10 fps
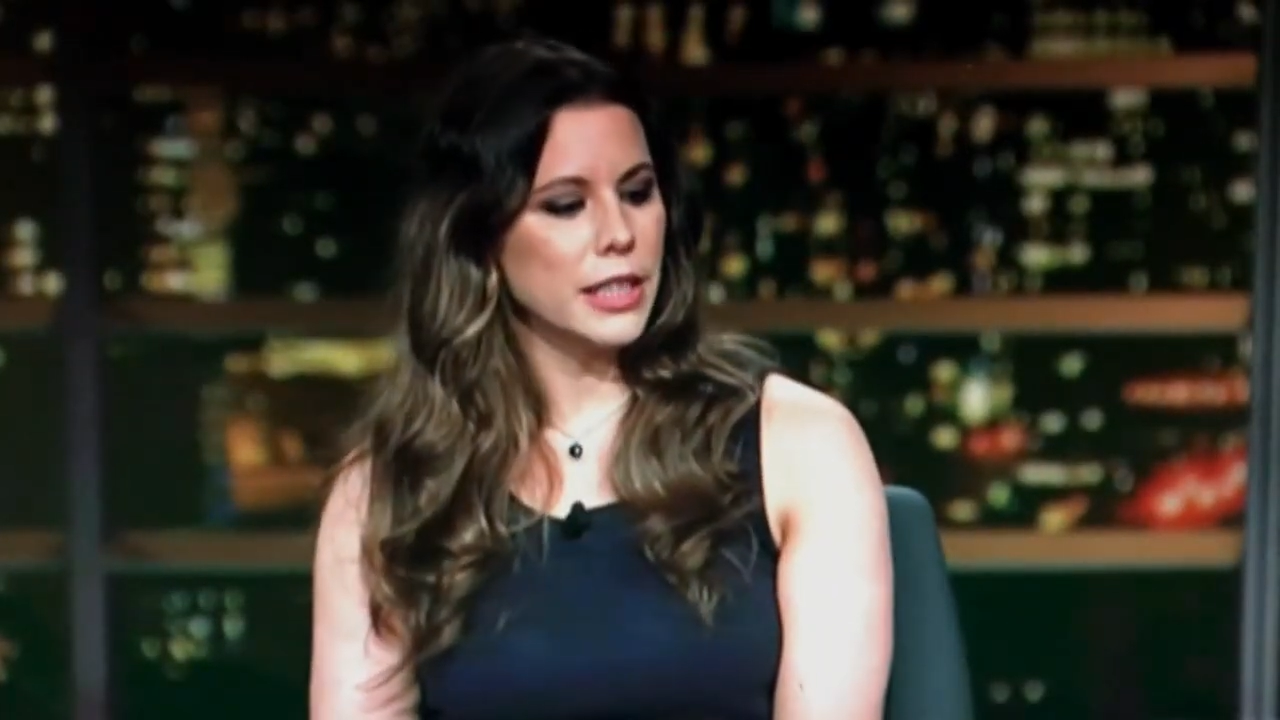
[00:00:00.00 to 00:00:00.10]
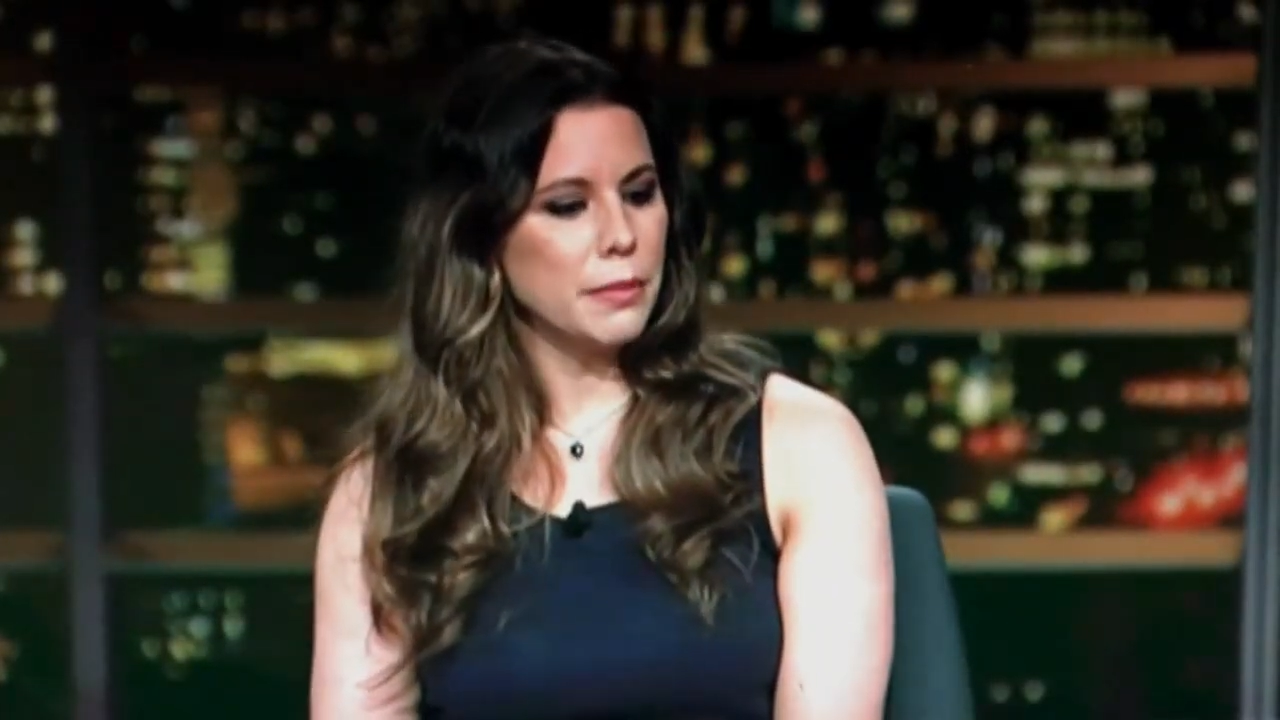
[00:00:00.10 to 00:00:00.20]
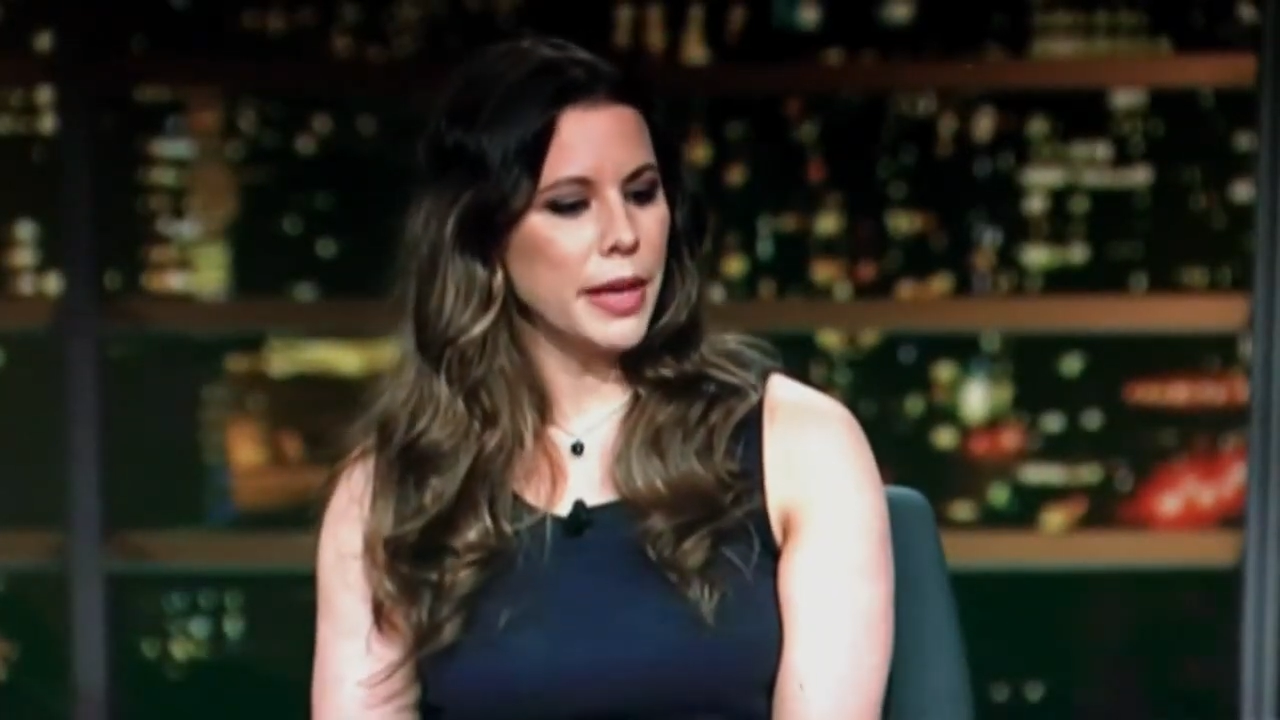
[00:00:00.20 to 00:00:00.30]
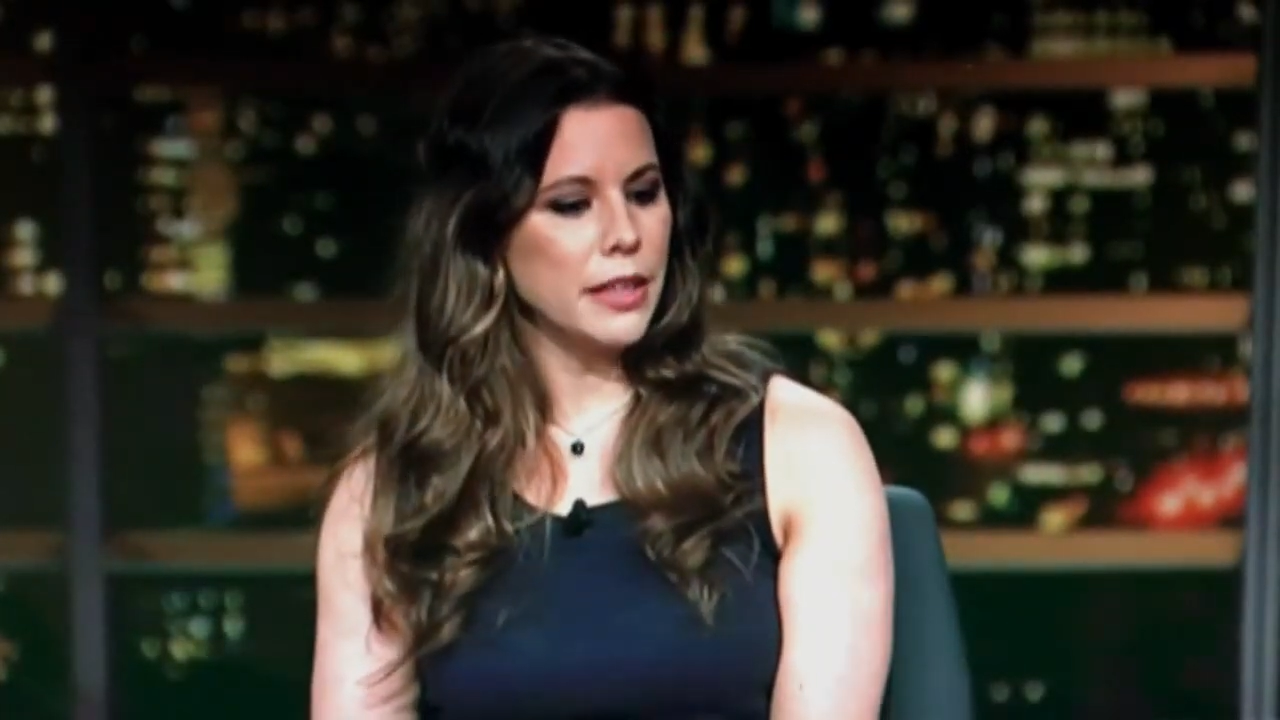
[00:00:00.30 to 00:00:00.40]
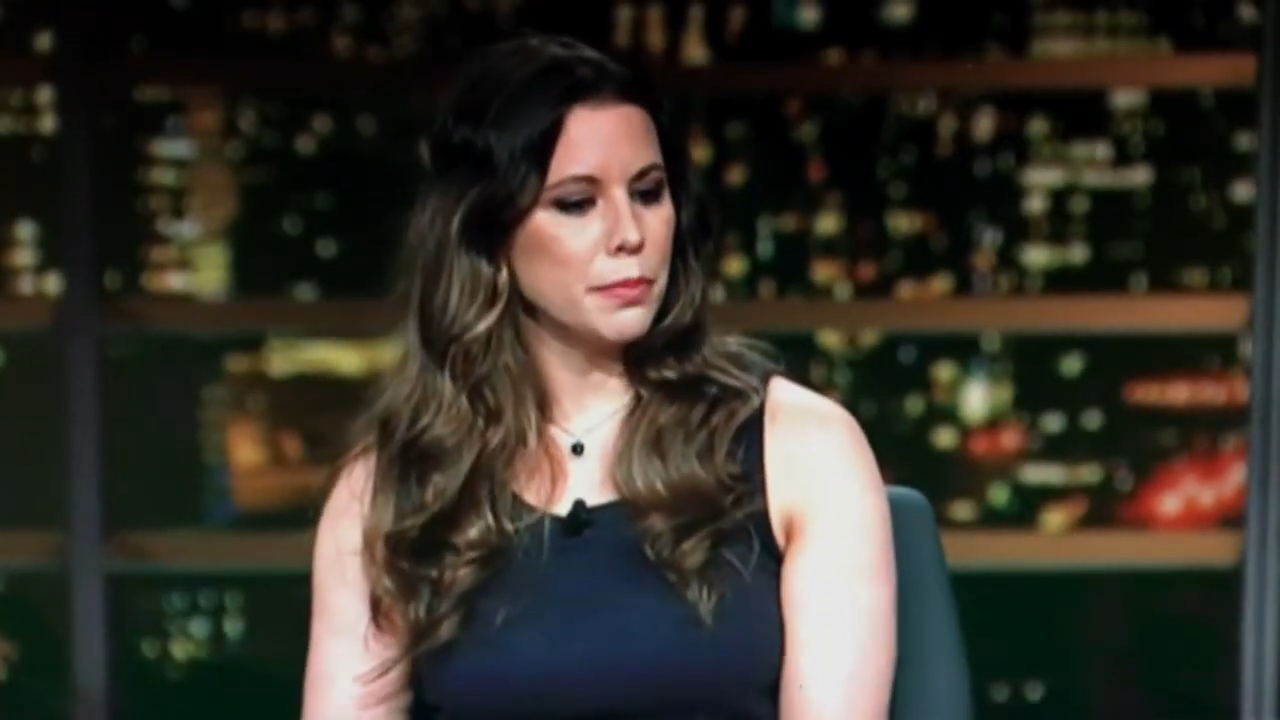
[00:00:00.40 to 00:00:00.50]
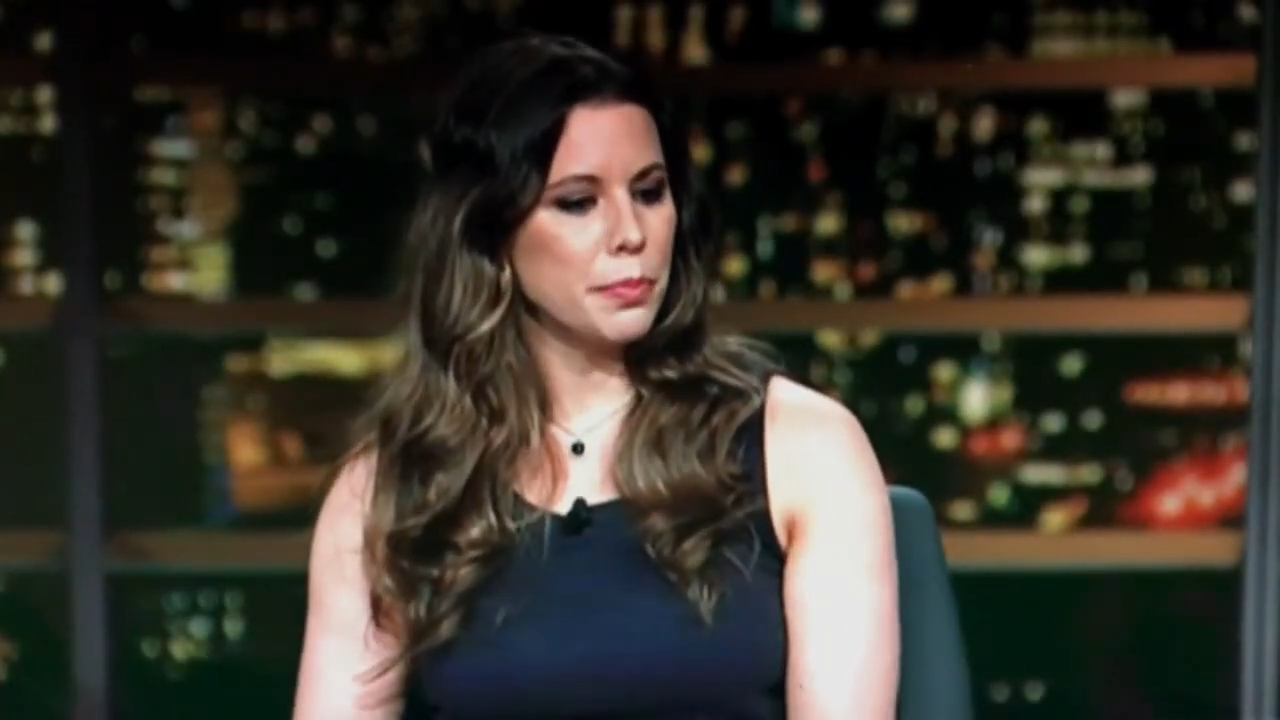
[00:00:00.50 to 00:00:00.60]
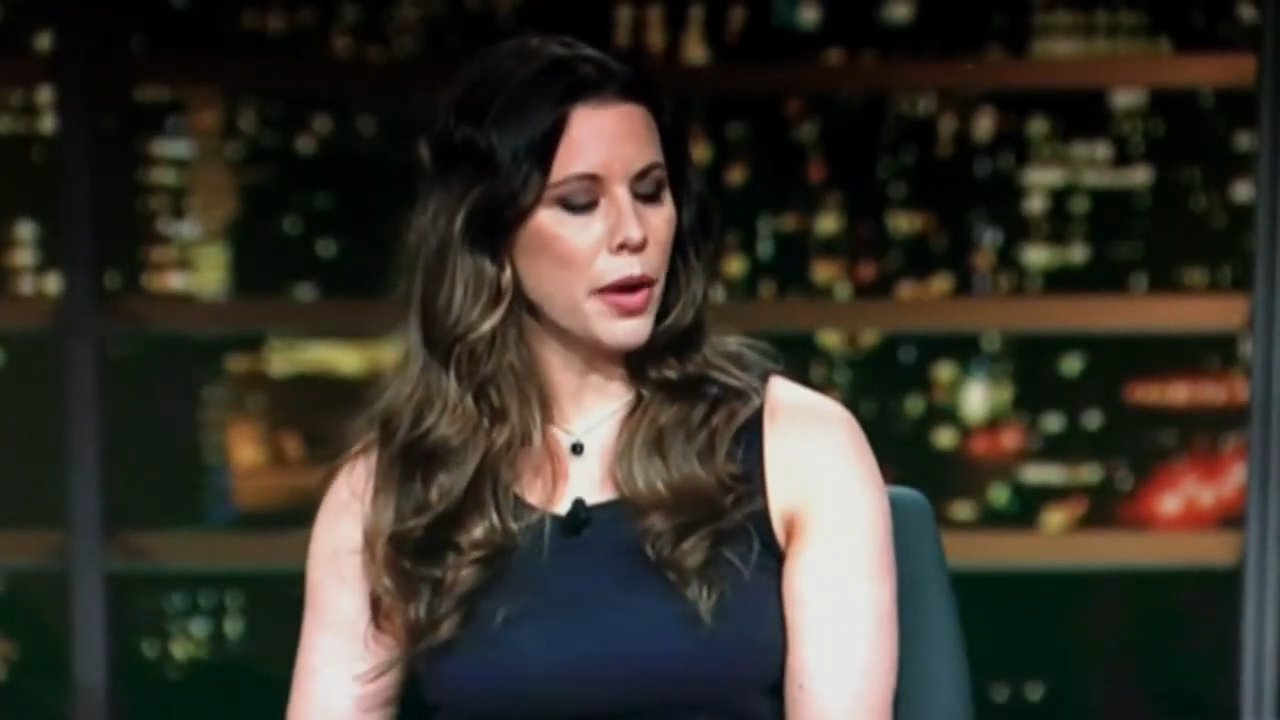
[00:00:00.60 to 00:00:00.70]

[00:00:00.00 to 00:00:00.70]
they made